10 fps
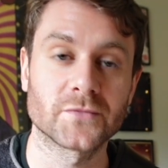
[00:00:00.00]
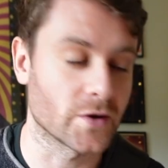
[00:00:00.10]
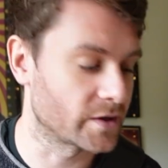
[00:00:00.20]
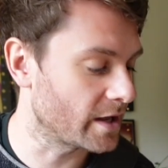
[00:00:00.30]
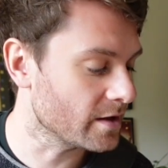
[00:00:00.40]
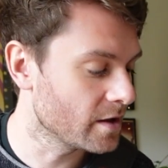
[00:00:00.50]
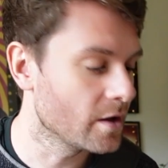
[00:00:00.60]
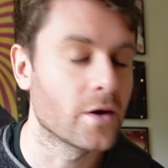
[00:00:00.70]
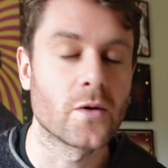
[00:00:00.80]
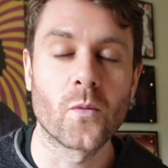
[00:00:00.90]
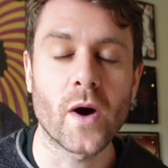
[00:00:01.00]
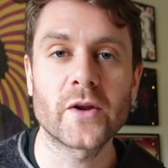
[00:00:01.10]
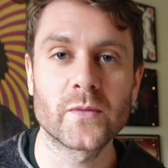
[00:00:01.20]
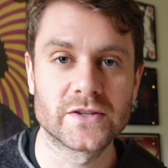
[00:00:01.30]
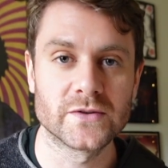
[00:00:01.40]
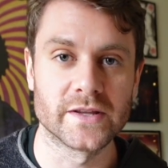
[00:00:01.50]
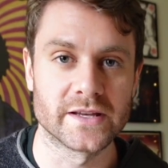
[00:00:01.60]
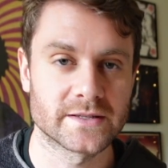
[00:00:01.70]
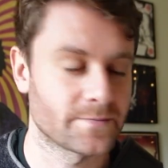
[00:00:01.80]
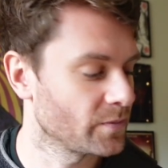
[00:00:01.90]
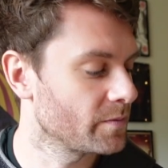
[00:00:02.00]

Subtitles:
Okay? Why do we do this?